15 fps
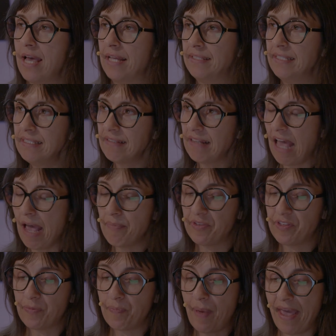And this
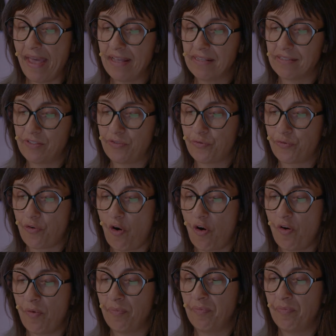lab spans
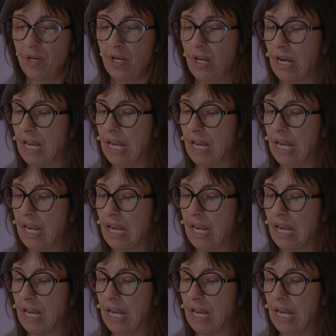from